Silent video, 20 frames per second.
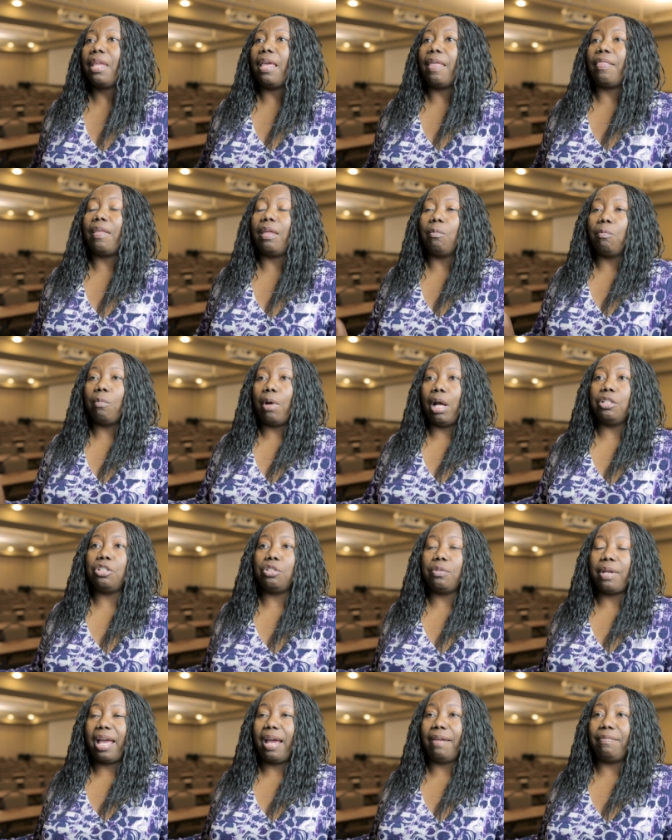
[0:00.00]
And then
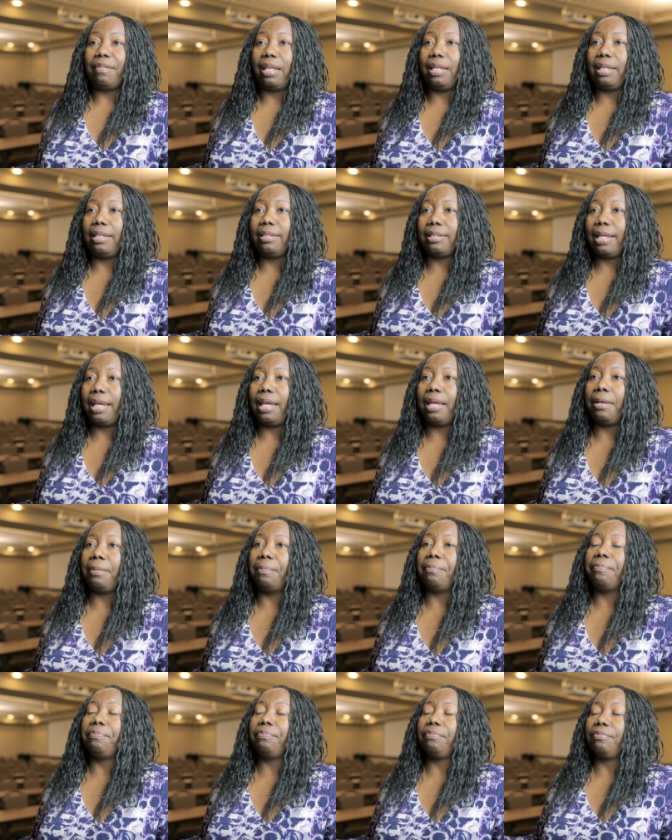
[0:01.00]
once you have that
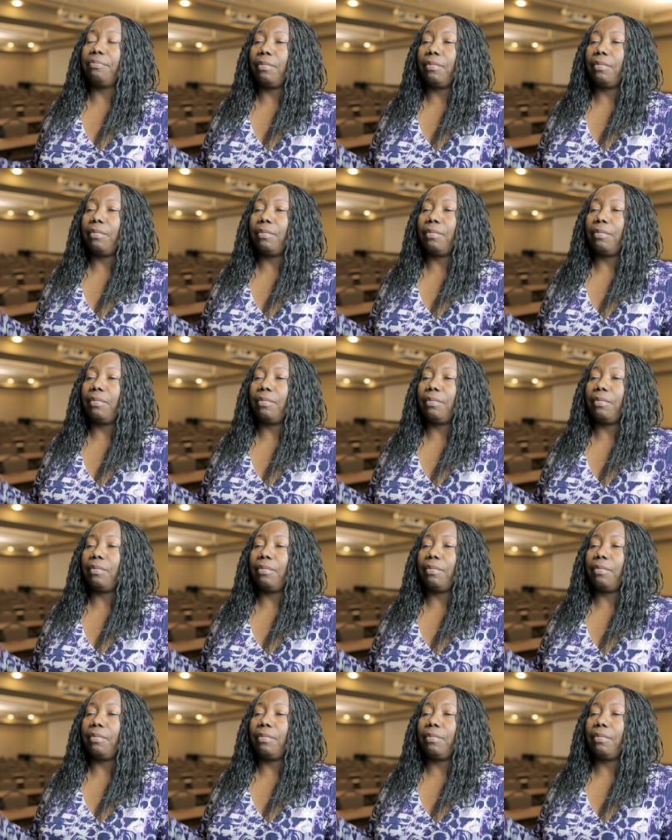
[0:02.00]
exam